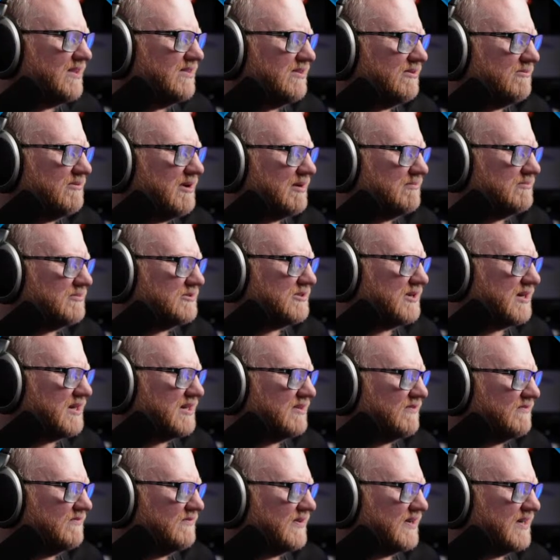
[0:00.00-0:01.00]
So I'm
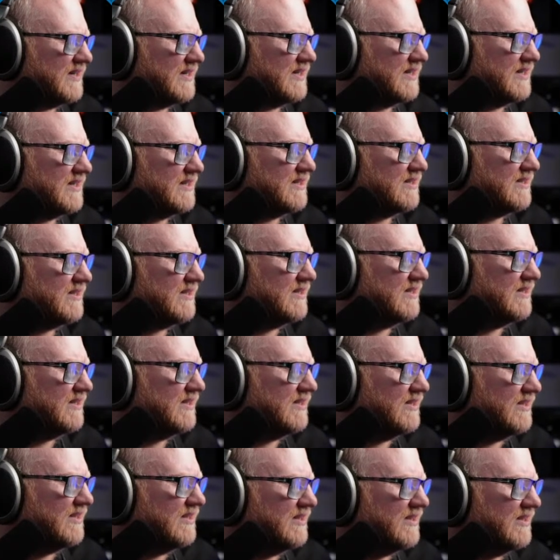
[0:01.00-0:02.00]
trying to find
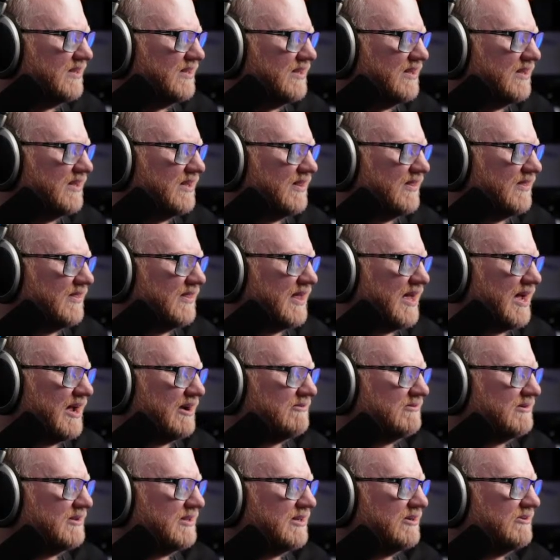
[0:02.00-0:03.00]

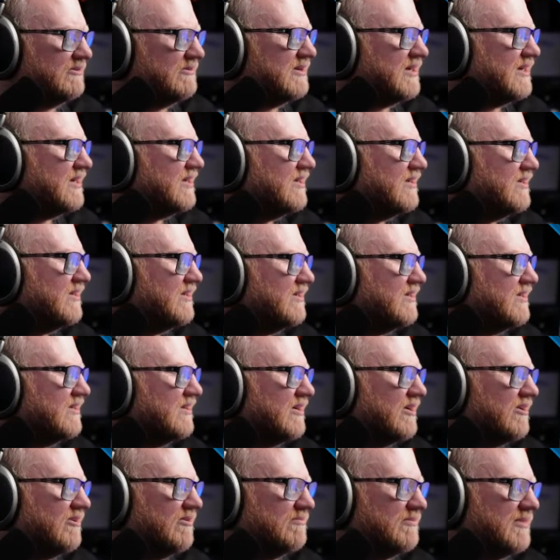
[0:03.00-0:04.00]
that really quick.
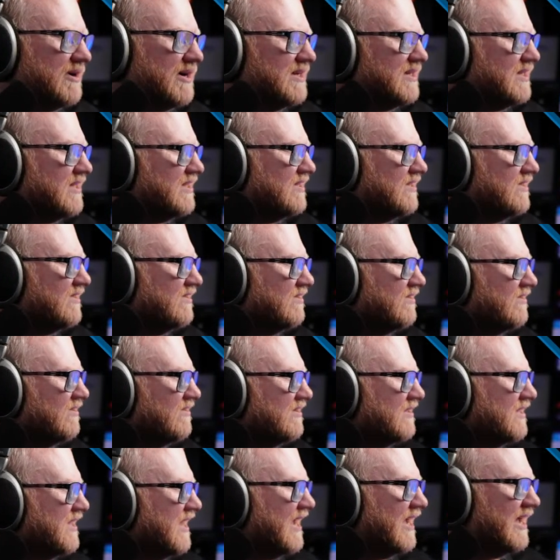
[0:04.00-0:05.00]
Oh, mod keys
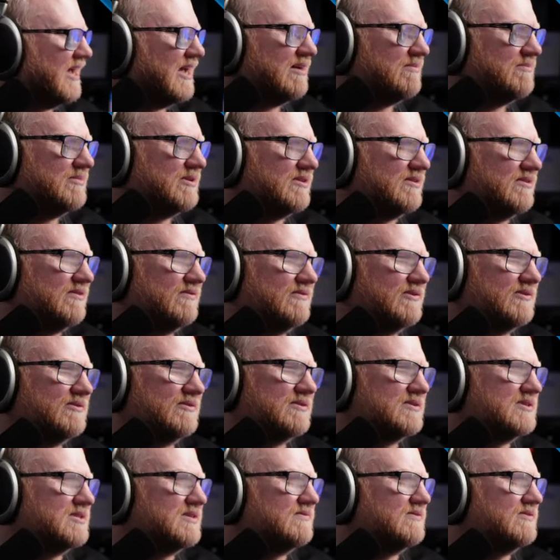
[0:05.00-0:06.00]
tab is
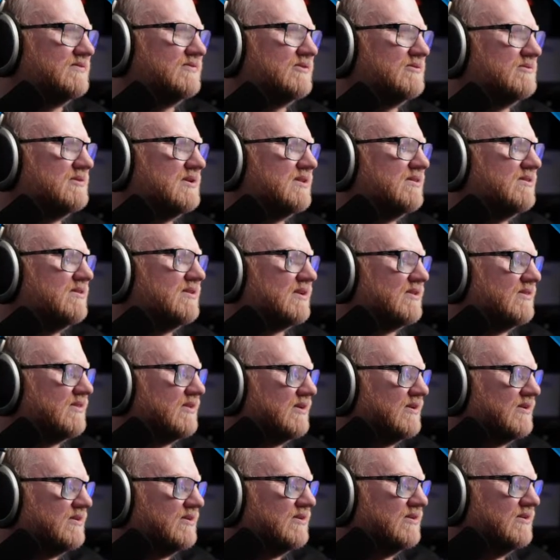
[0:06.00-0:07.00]
shift focus, I
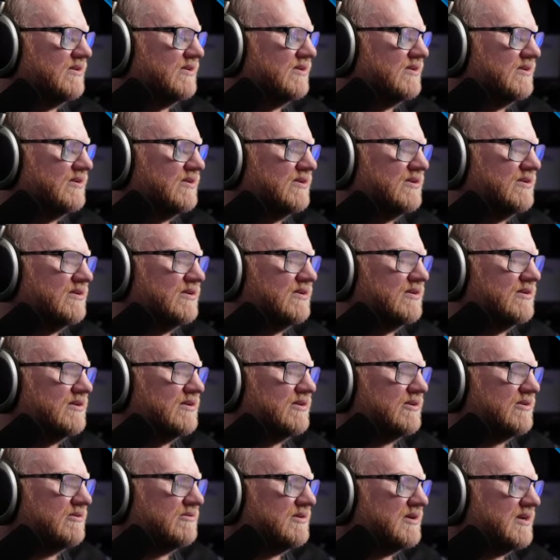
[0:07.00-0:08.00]
think.
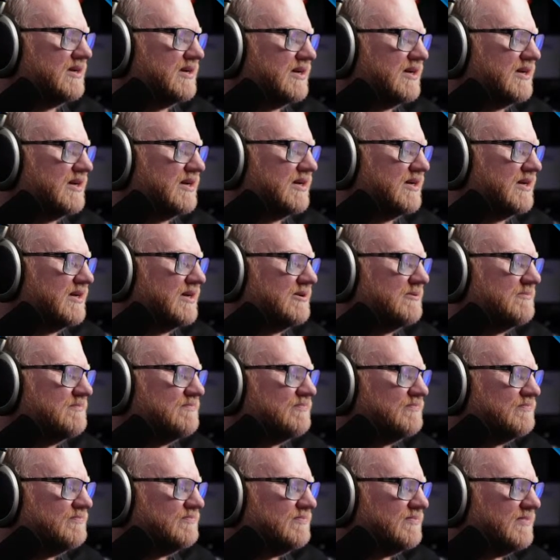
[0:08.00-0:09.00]
Okay,
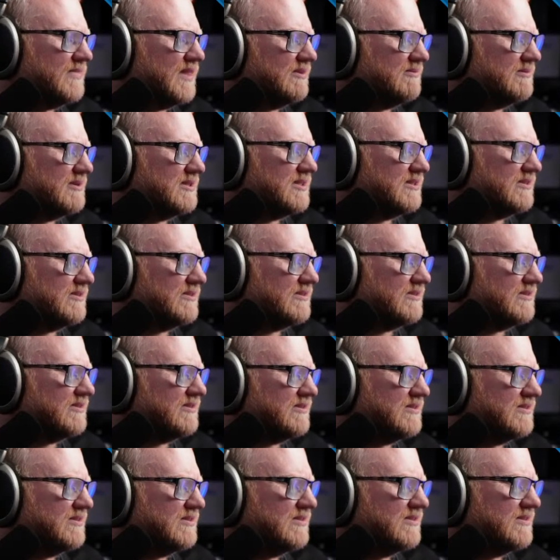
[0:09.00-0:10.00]

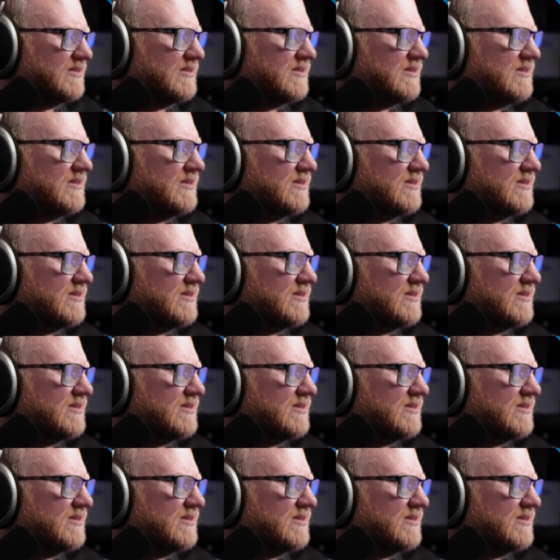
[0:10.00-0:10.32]
return.